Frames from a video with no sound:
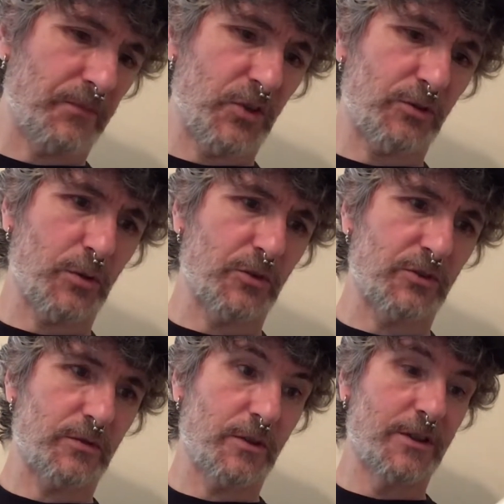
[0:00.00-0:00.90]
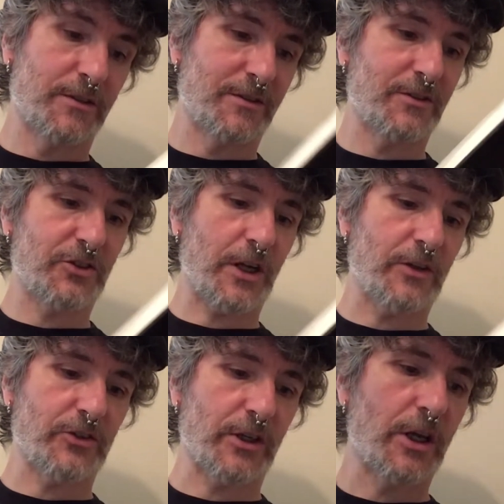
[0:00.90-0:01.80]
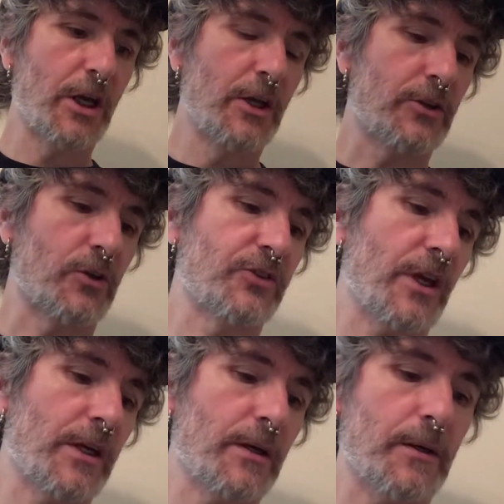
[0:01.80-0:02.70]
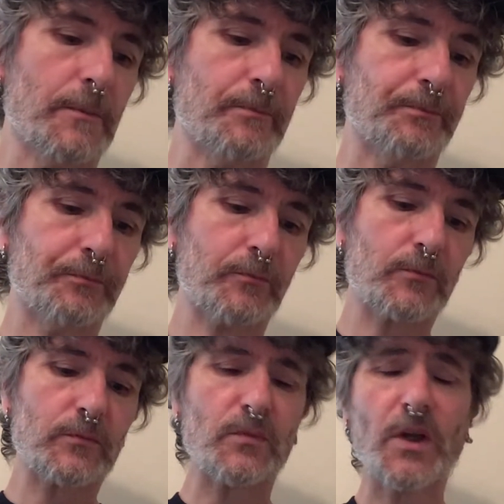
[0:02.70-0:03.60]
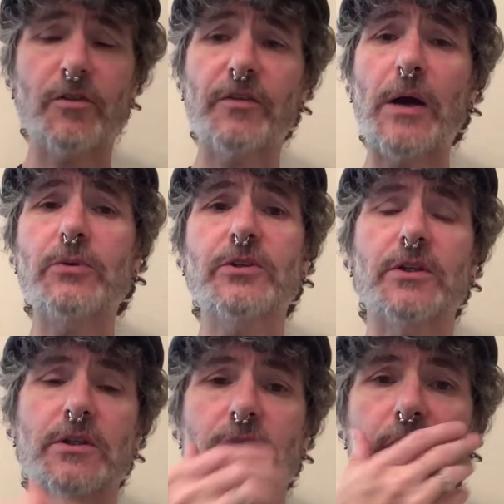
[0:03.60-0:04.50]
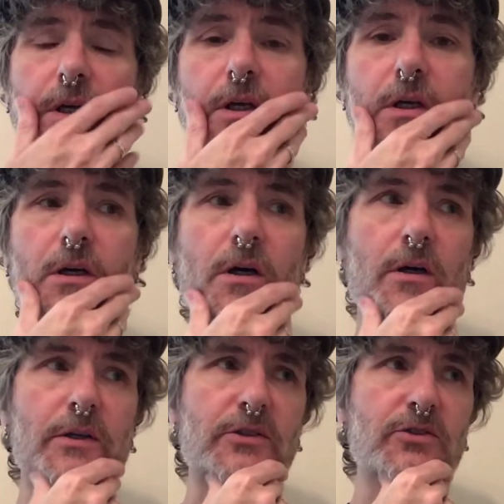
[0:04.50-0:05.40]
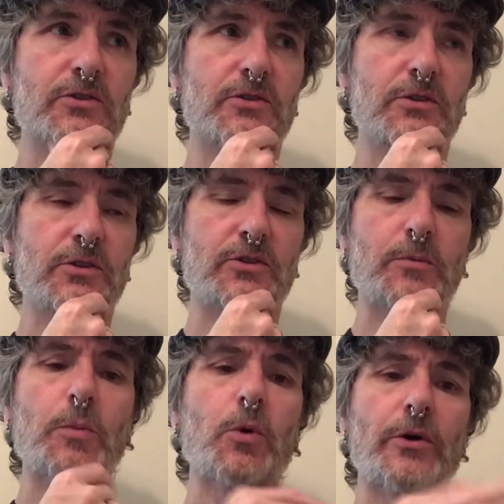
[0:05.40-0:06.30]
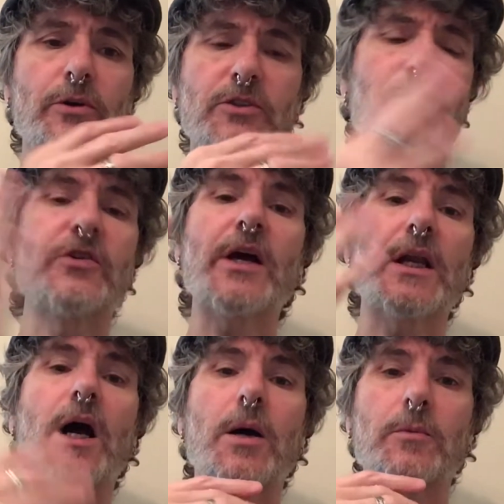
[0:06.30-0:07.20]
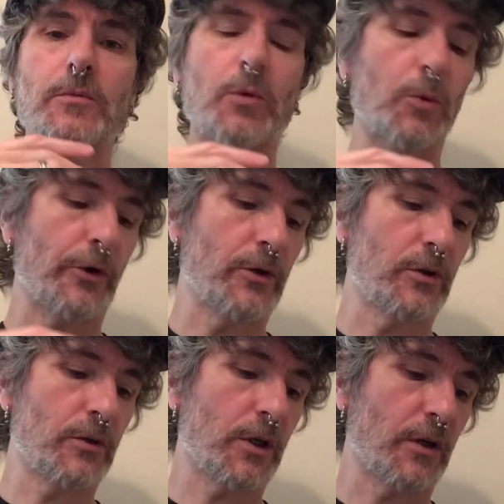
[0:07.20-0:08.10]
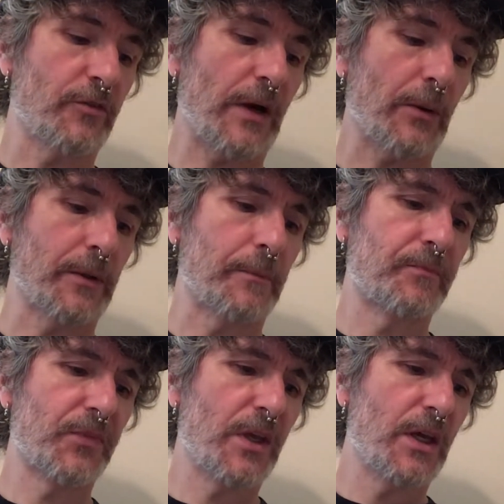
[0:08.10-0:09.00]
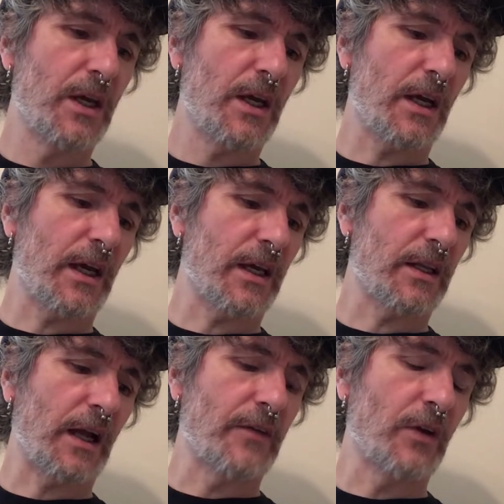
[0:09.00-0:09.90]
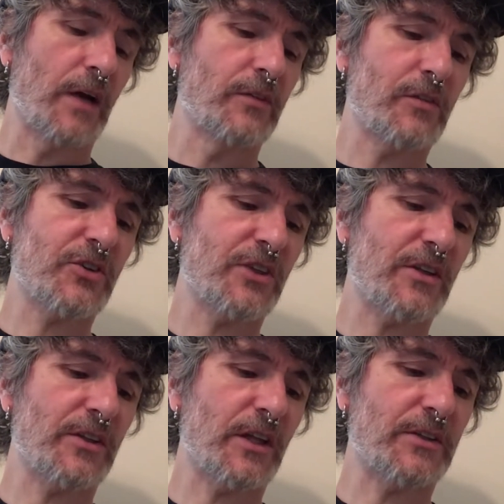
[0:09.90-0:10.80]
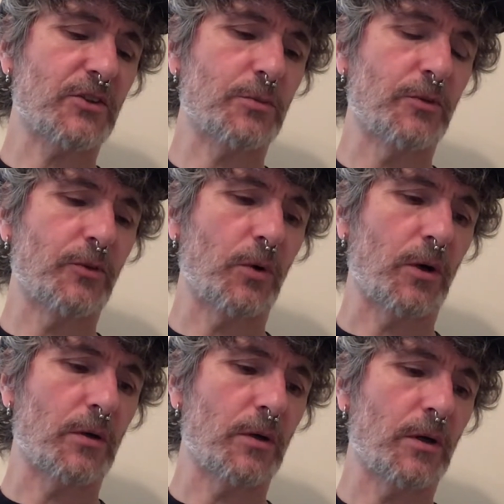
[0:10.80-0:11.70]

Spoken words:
This one was challenging. There's a fountain. It's a memorial. It's a Vietnam memorial fountain, and I've never seen anything like this before.